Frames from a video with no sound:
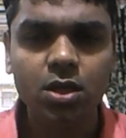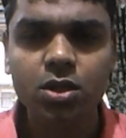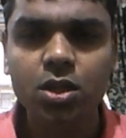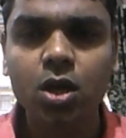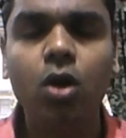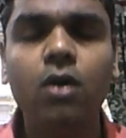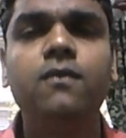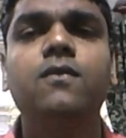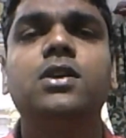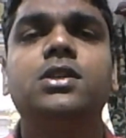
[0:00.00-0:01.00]
The cough
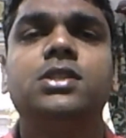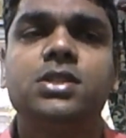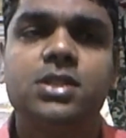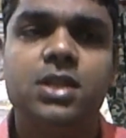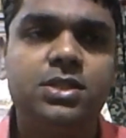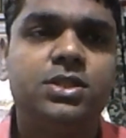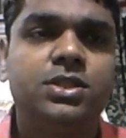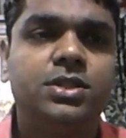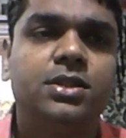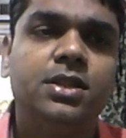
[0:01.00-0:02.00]
was such
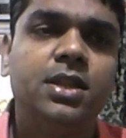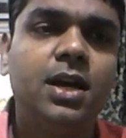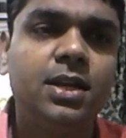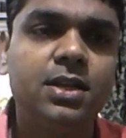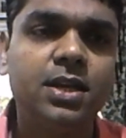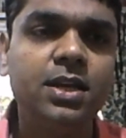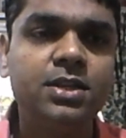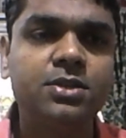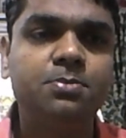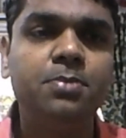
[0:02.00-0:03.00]
that it
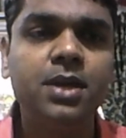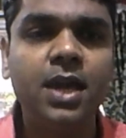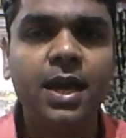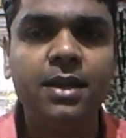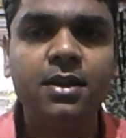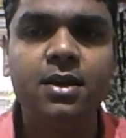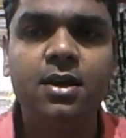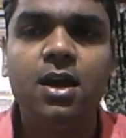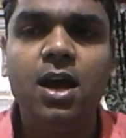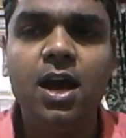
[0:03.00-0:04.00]
began
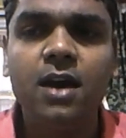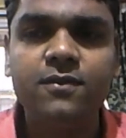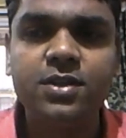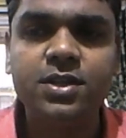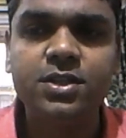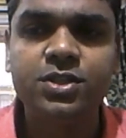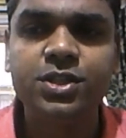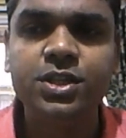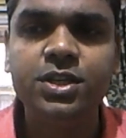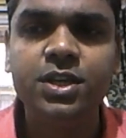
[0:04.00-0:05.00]
after
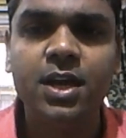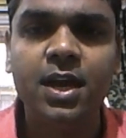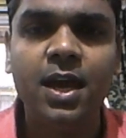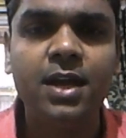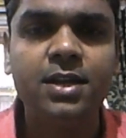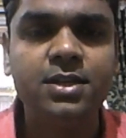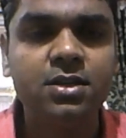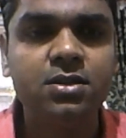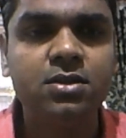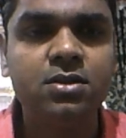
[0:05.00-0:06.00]
she had
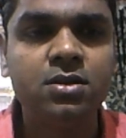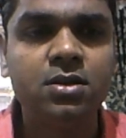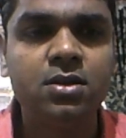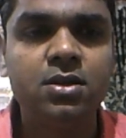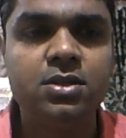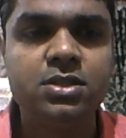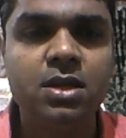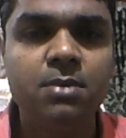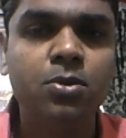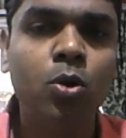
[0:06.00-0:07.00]

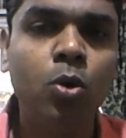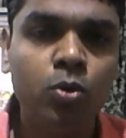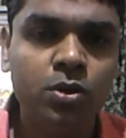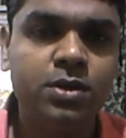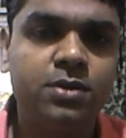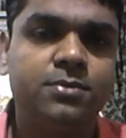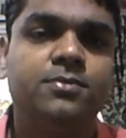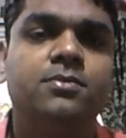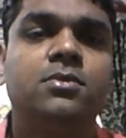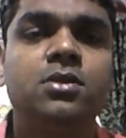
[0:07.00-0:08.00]
some cold
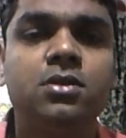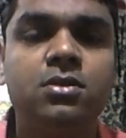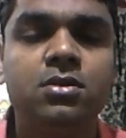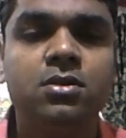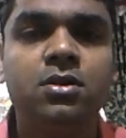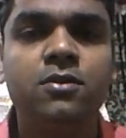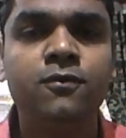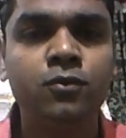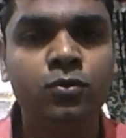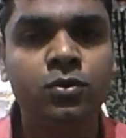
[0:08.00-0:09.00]

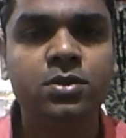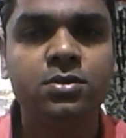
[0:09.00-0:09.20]
food.